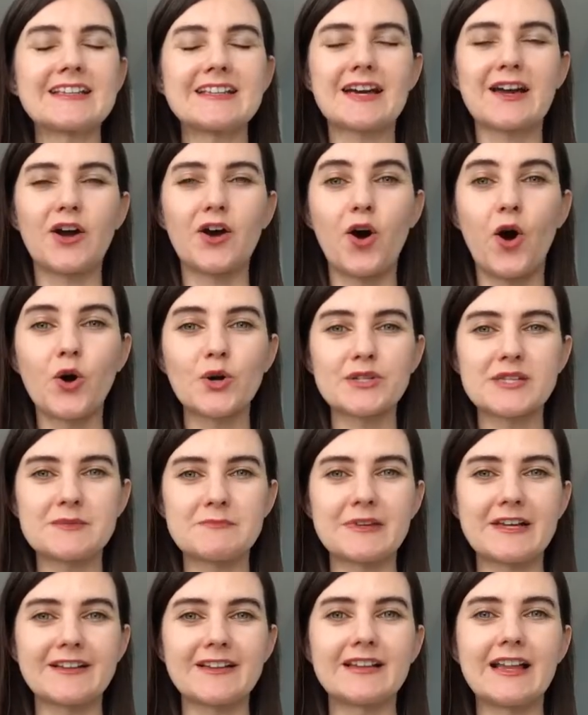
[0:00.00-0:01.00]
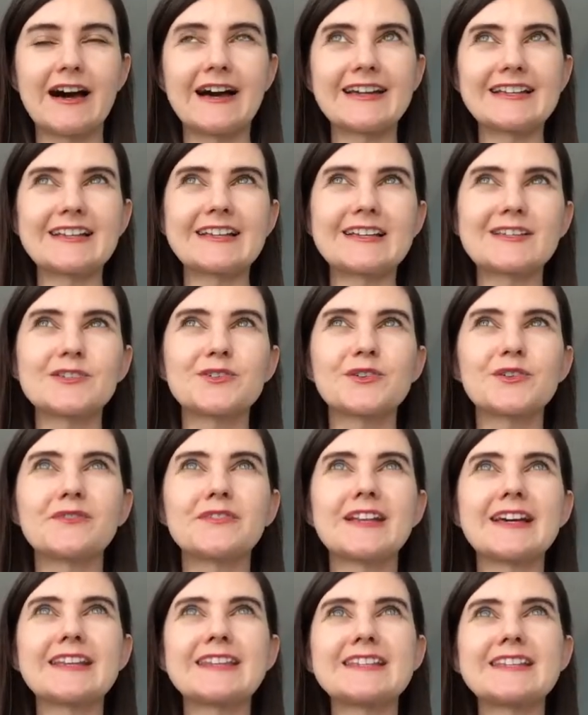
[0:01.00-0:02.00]
like cosmic light, like sort of
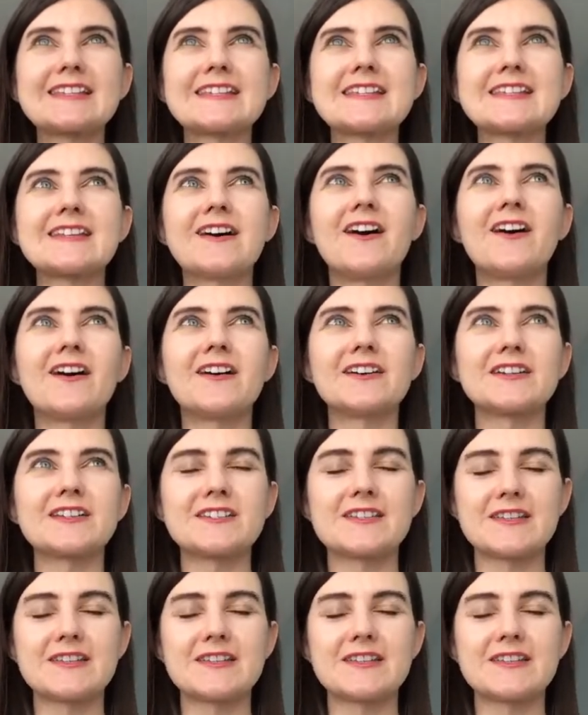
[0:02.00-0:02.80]
like the stars,